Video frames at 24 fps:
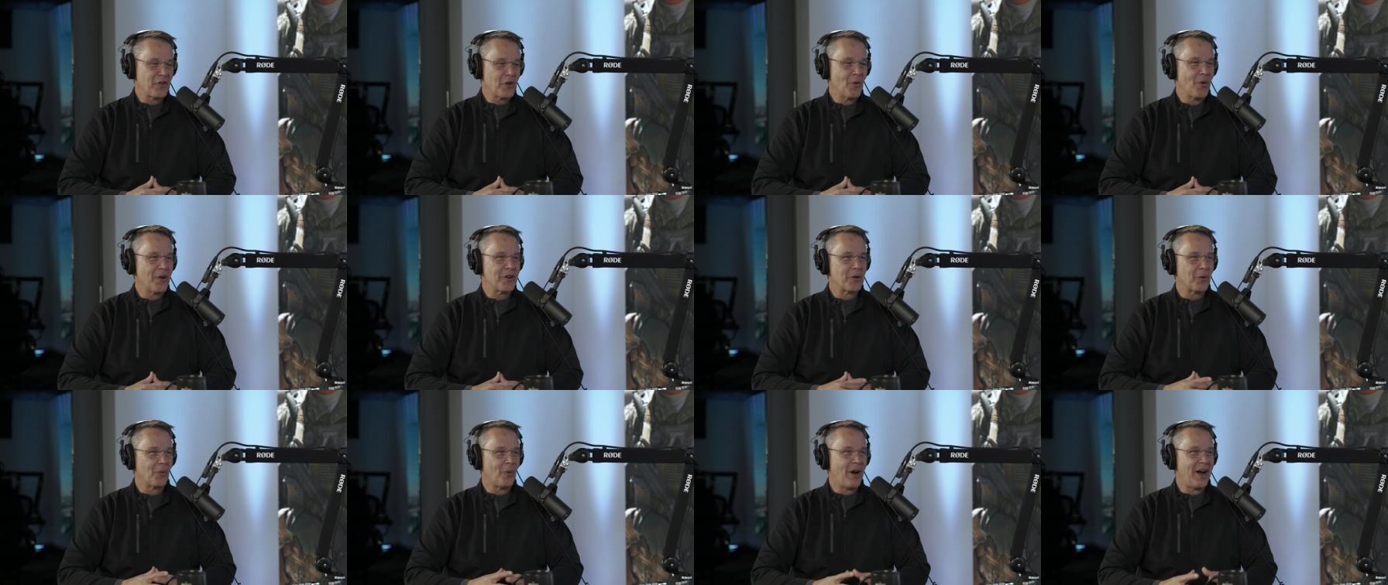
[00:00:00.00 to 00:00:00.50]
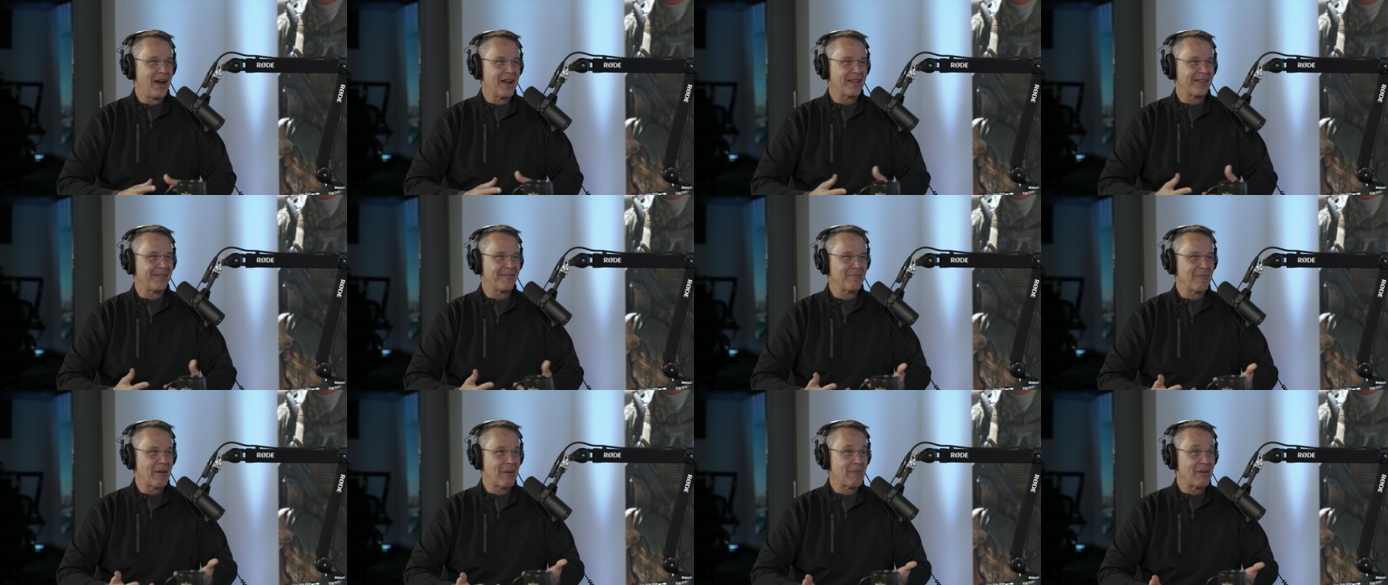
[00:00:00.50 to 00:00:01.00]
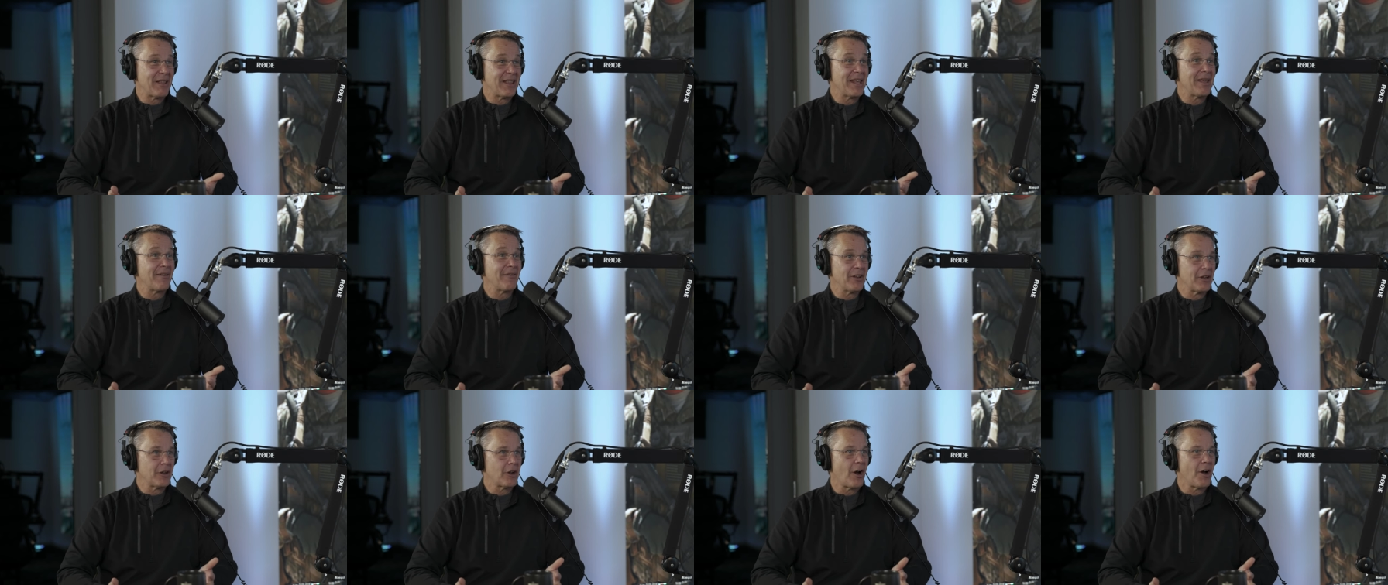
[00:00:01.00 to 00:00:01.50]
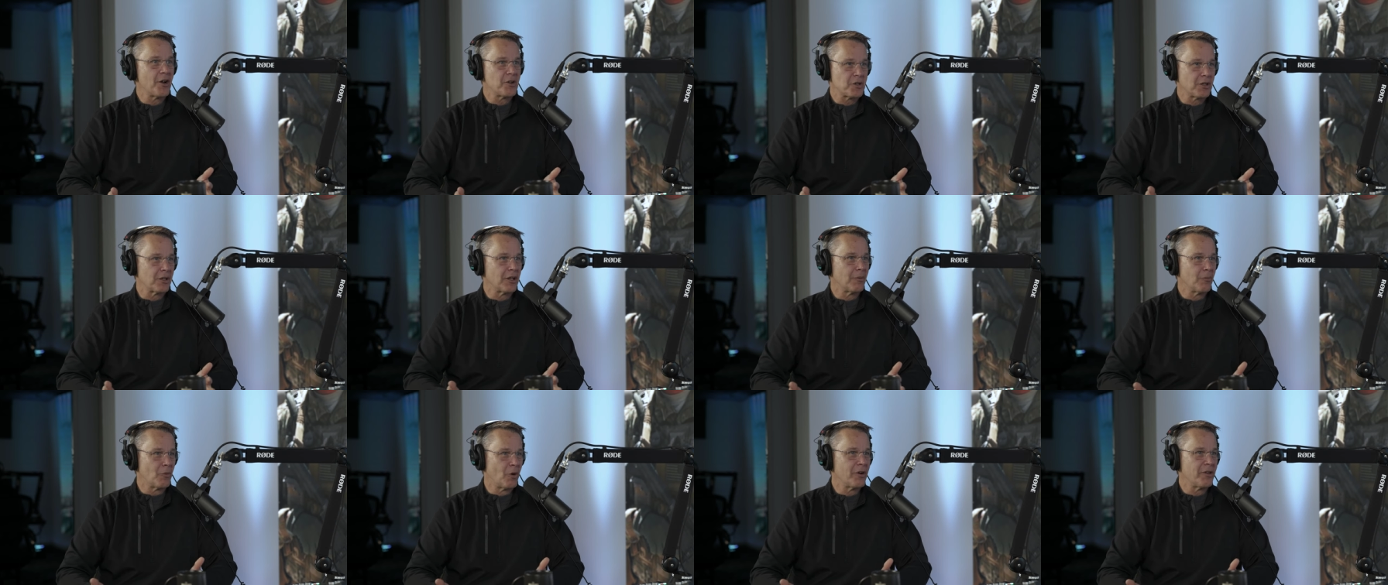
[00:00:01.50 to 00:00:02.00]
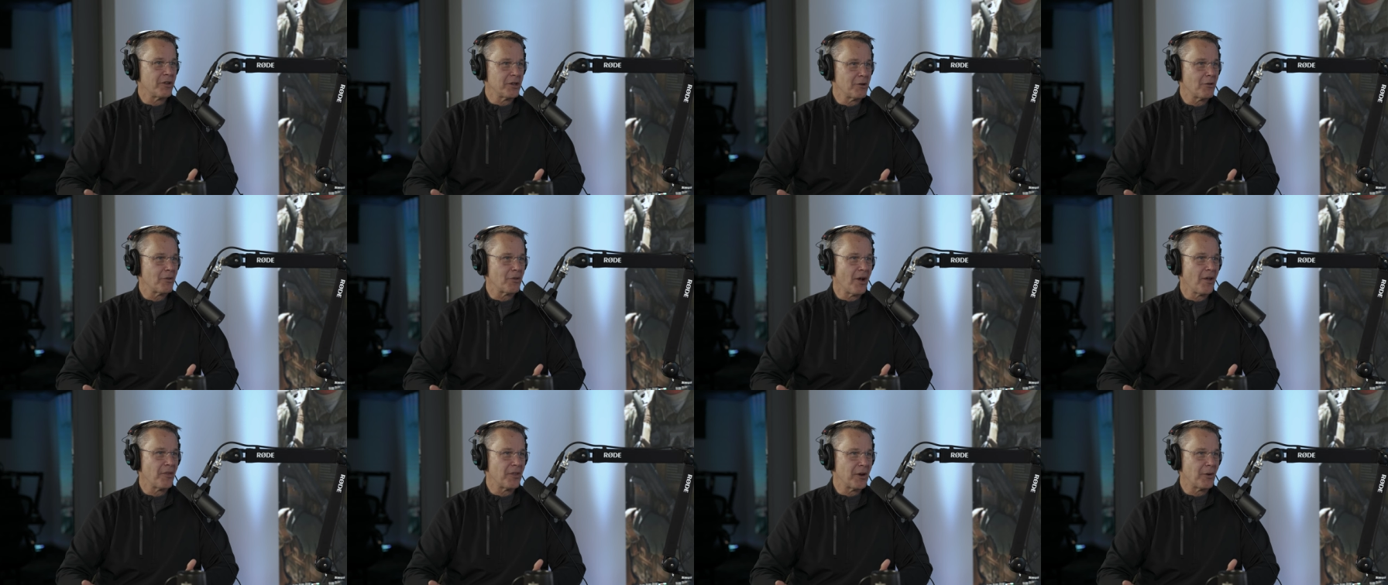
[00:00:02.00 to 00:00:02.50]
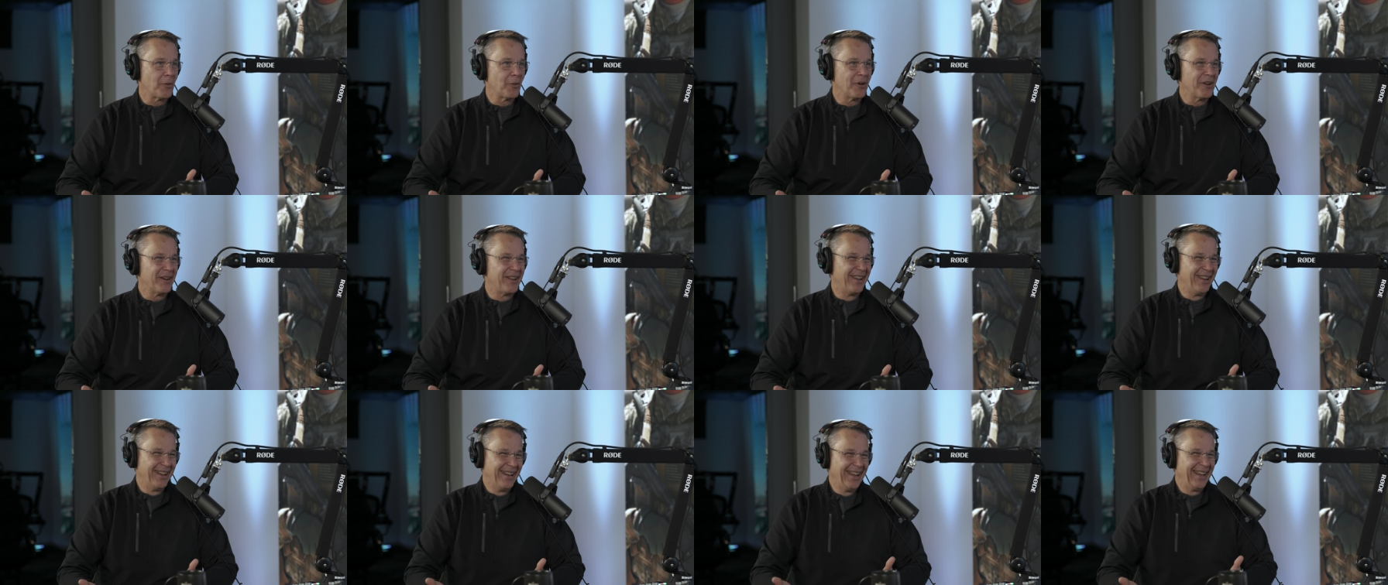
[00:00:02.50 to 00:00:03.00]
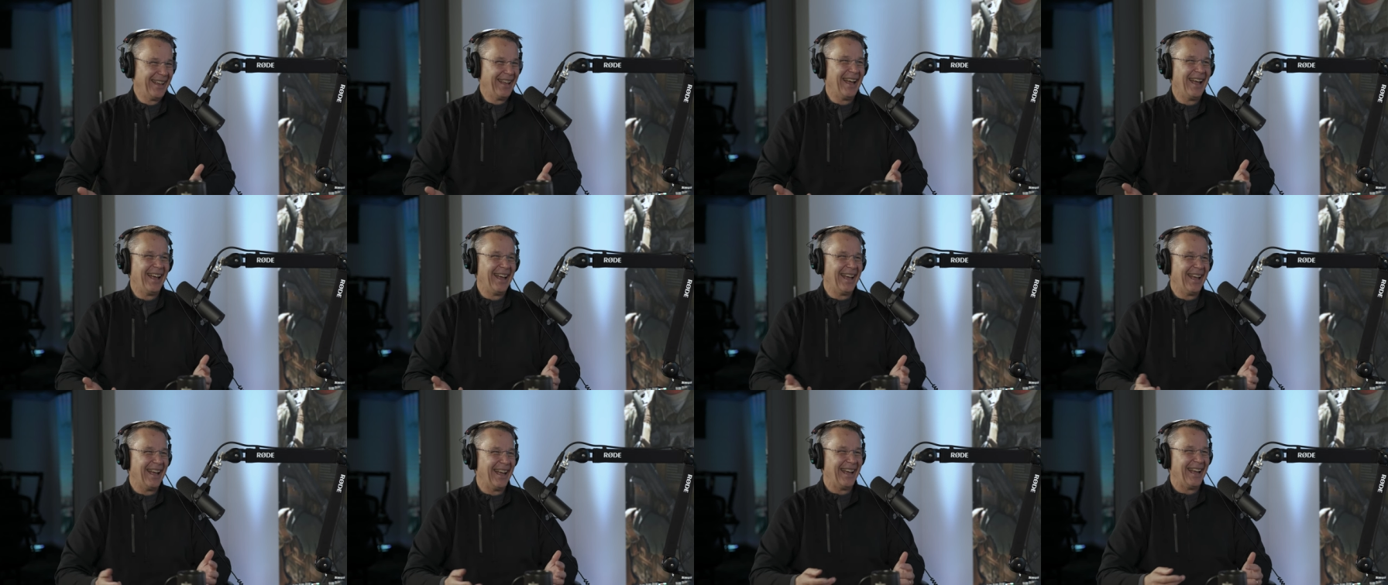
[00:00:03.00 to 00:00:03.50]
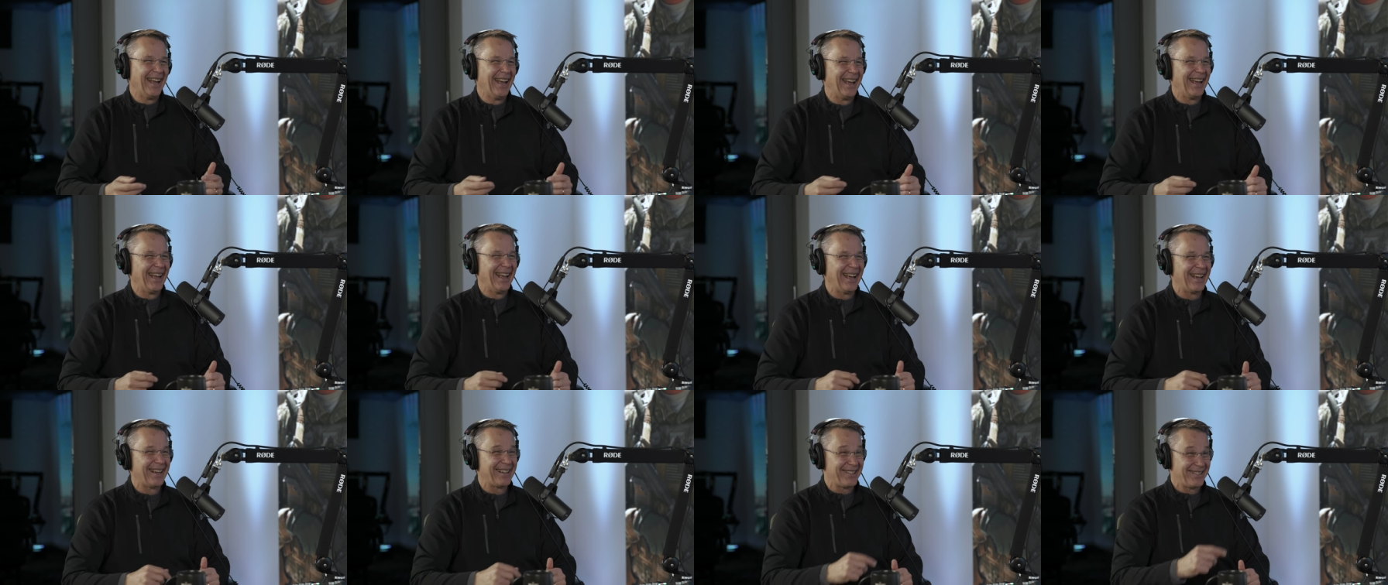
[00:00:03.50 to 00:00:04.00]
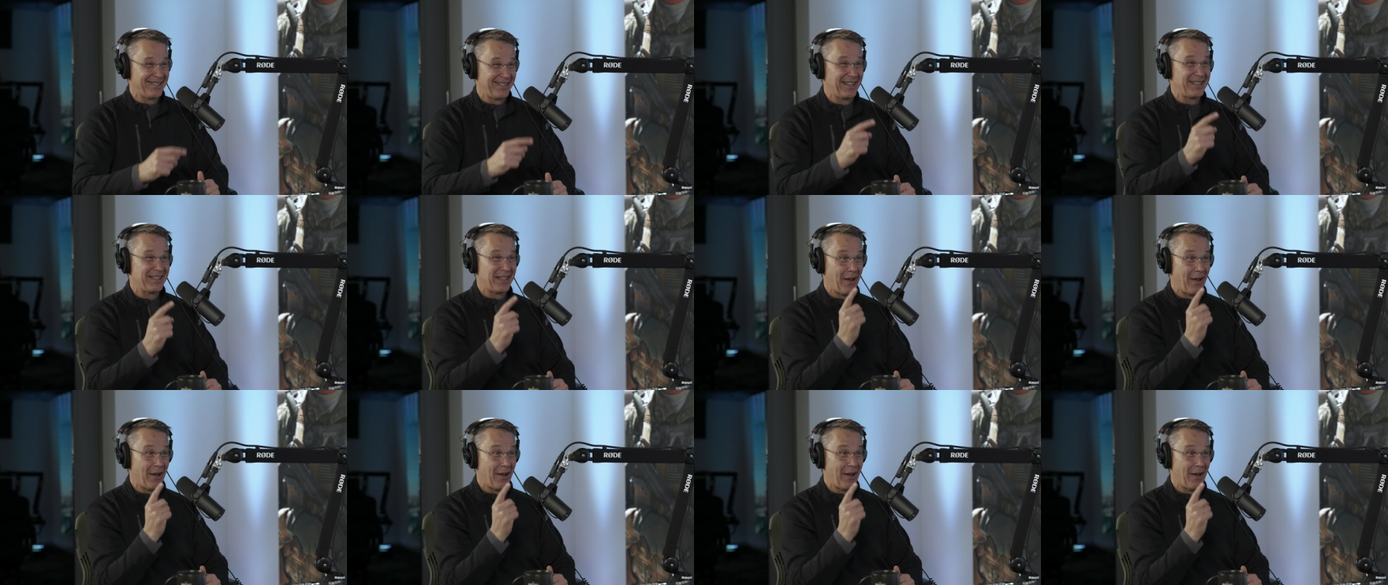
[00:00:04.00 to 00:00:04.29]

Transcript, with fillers: if you wonder why maybe they even cost a little more than you thought they would, because